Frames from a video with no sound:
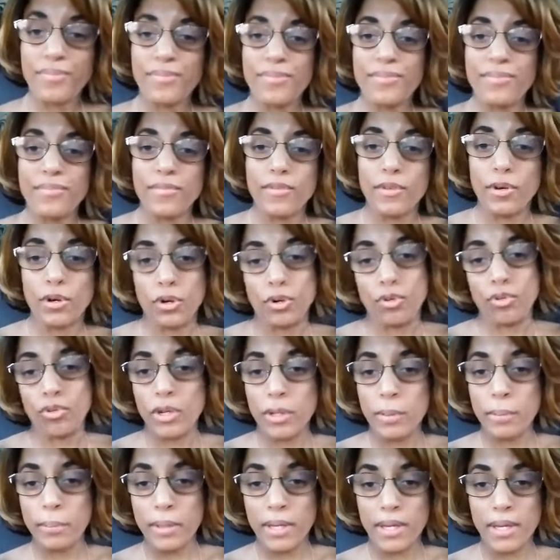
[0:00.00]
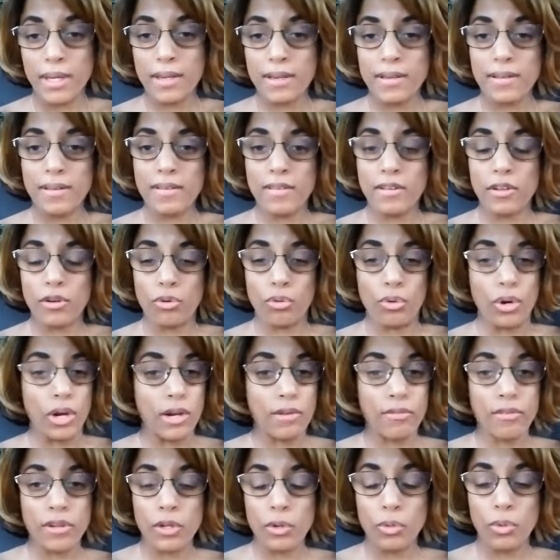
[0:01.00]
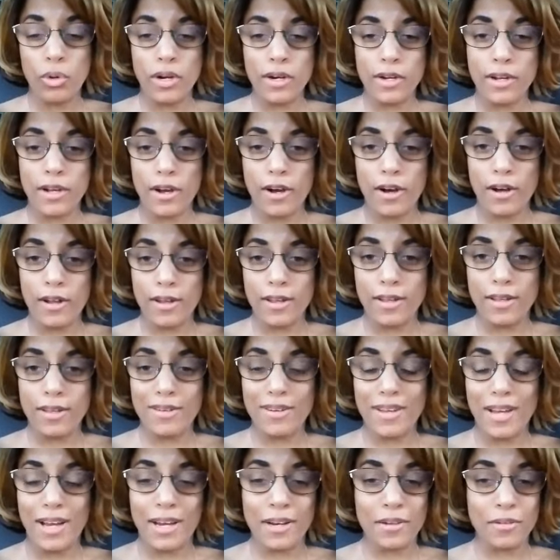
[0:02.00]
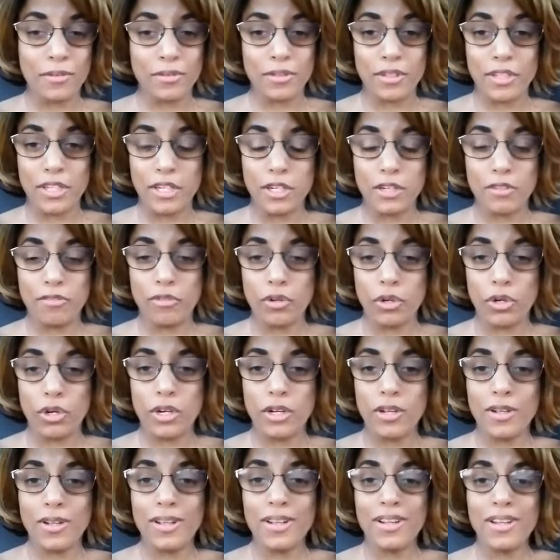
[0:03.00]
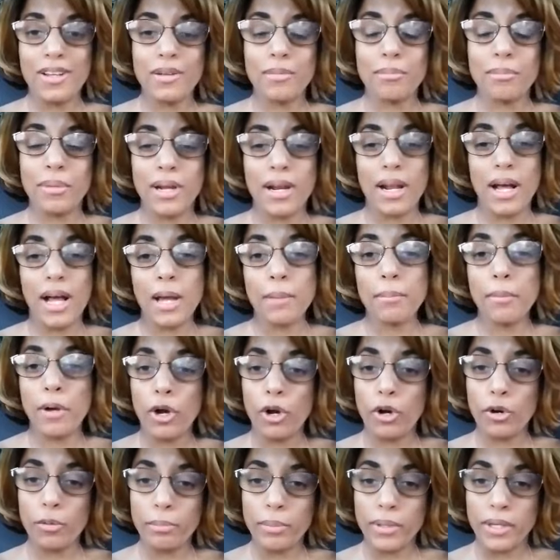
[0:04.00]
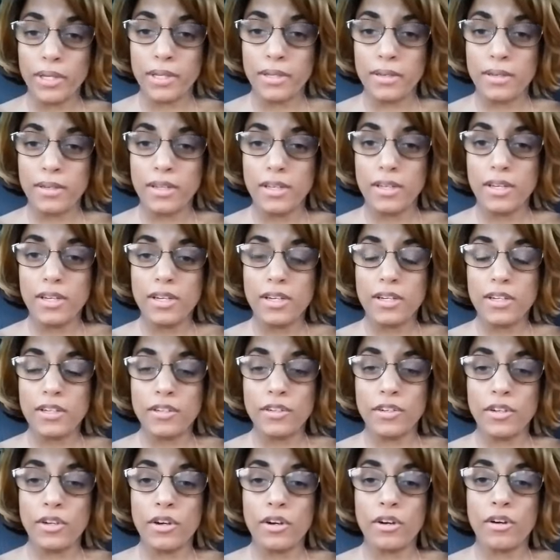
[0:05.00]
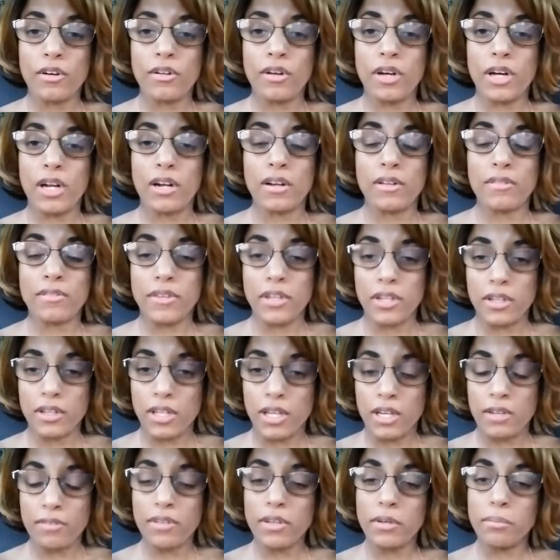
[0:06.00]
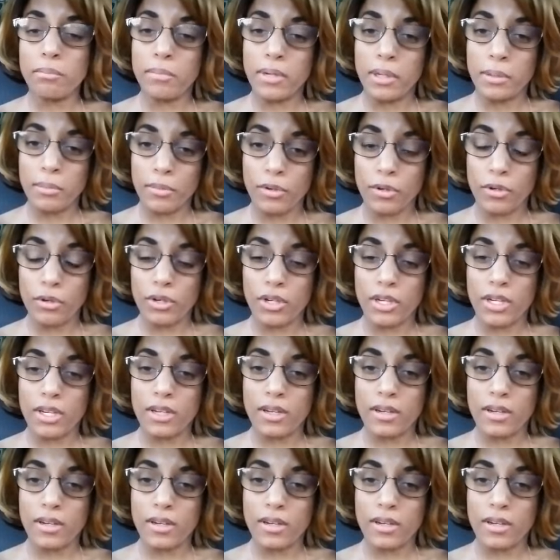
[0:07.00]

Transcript: or remakes, whatever you want to call it. I don't care for it. But I'm hoping, you know, of uh, the love and memory